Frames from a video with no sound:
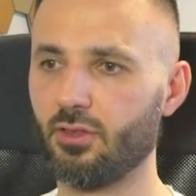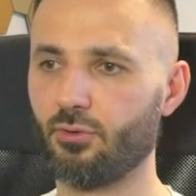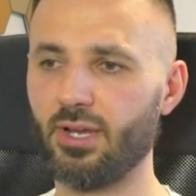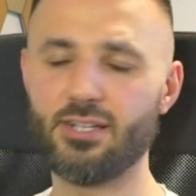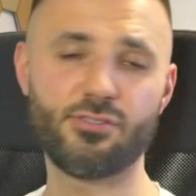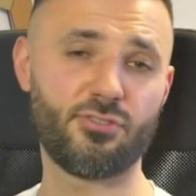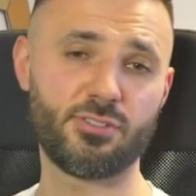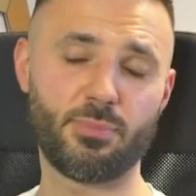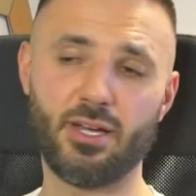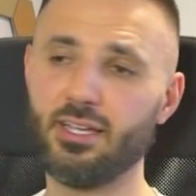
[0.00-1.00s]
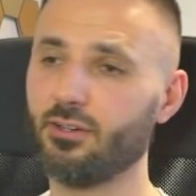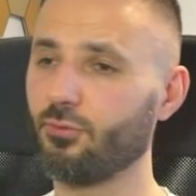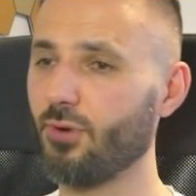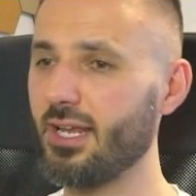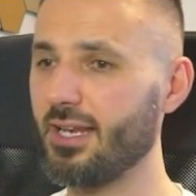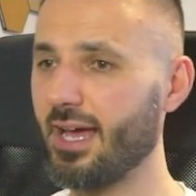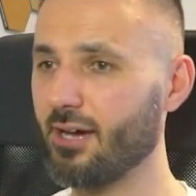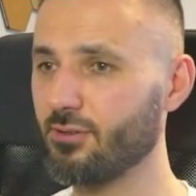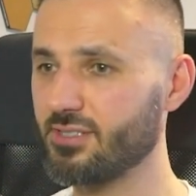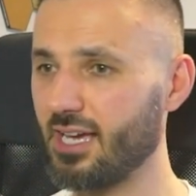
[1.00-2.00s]
The range of this bike right
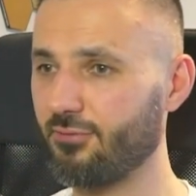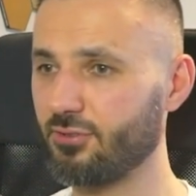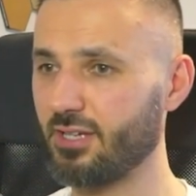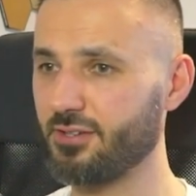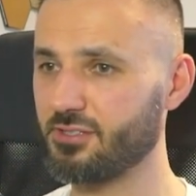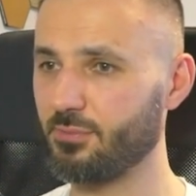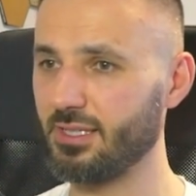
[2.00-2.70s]
now is advertised to be